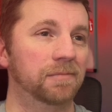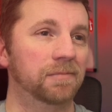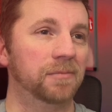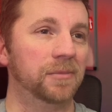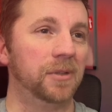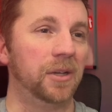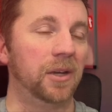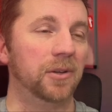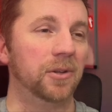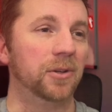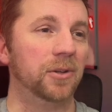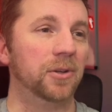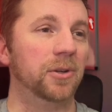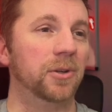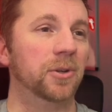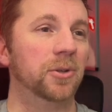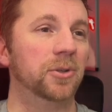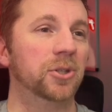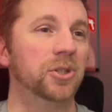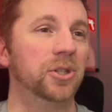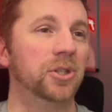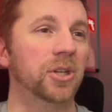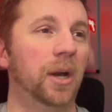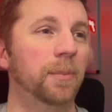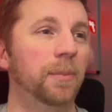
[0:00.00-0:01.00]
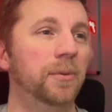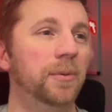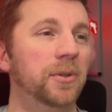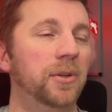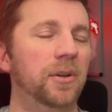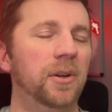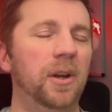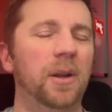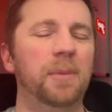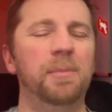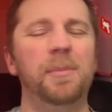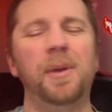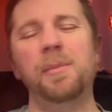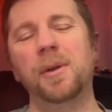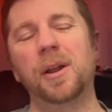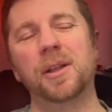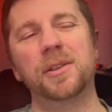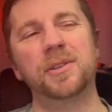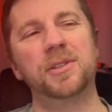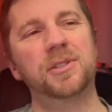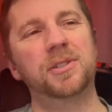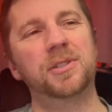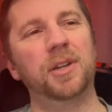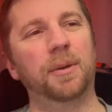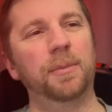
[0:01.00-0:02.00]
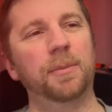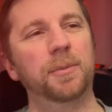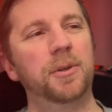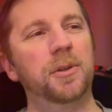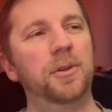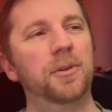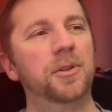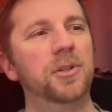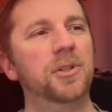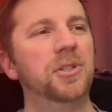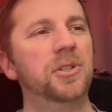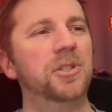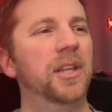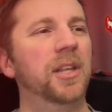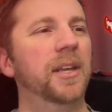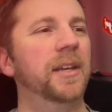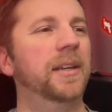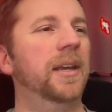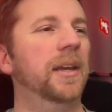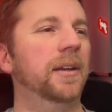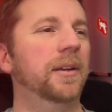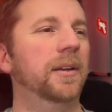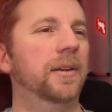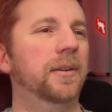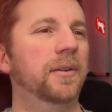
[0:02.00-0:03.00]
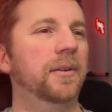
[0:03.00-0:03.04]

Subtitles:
Yeah, you're stumped. You're not, maybe not stumped. You're just thinking.